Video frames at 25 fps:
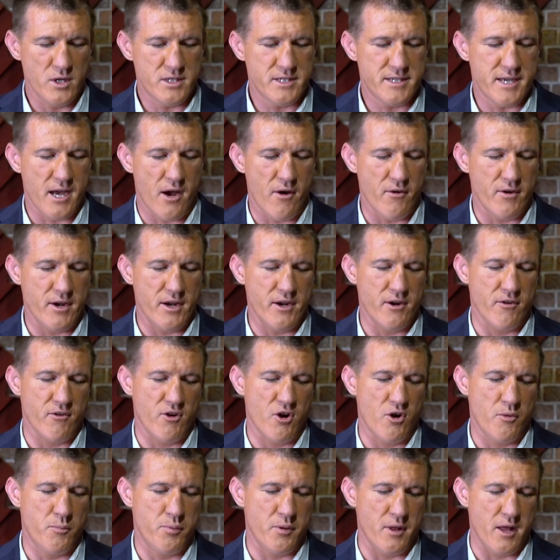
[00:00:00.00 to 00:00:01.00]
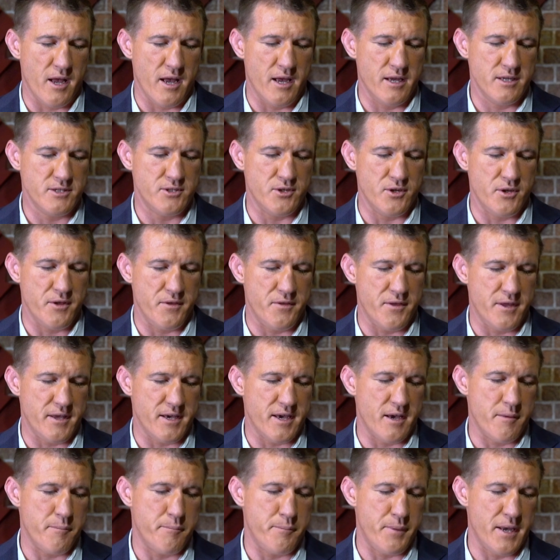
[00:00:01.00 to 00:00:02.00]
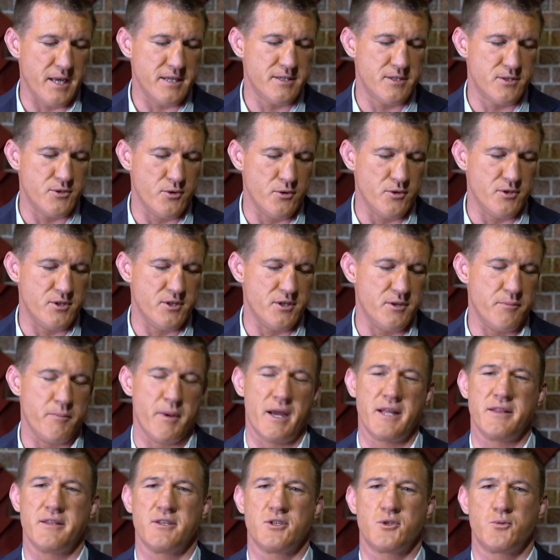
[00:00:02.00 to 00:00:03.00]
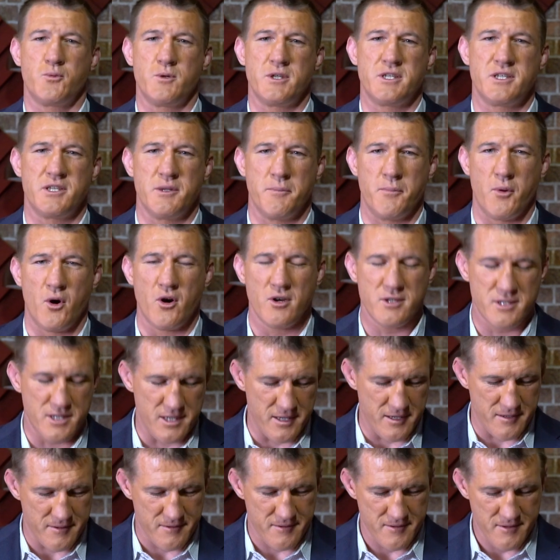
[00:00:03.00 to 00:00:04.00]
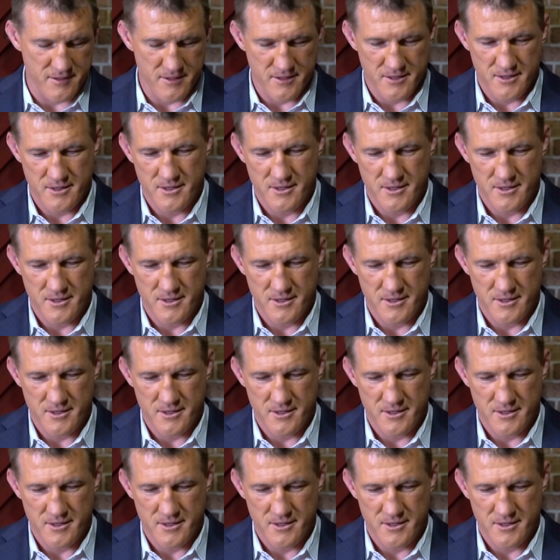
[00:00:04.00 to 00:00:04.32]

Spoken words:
Which current NRL players do you think are best suited to make the switch to boxing?